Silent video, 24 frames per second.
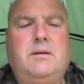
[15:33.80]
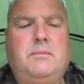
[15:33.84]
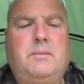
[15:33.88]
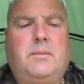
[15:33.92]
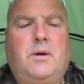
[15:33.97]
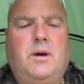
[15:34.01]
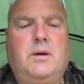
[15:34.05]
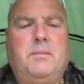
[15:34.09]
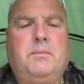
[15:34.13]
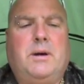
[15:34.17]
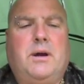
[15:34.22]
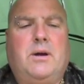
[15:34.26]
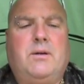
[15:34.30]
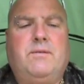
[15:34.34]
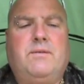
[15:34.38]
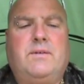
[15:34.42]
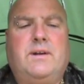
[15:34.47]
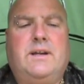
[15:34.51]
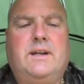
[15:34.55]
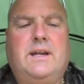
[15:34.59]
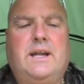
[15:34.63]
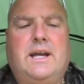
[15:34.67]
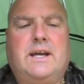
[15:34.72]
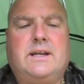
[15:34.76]
by boat for
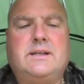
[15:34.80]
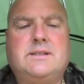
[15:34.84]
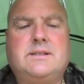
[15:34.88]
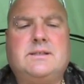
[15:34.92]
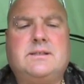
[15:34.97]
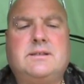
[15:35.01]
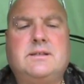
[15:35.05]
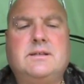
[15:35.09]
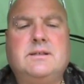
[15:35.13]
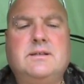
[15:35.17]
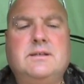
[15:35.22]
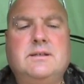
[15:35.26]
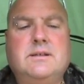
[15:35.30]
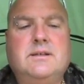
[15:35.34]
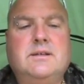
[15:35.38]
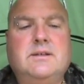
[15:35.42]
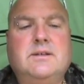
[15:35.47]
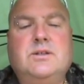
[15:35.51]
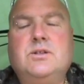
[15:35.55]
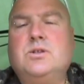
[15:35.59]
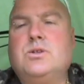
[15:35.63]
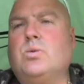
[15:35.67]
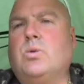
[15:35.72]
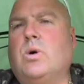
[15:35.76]
the next
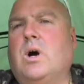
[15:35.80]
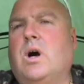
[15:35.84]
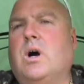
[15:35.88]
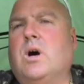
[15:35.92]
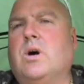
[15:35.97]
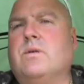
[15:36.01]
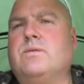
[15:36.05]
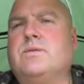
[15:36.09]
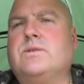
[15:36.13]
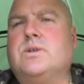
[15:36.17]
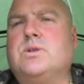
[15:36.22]
12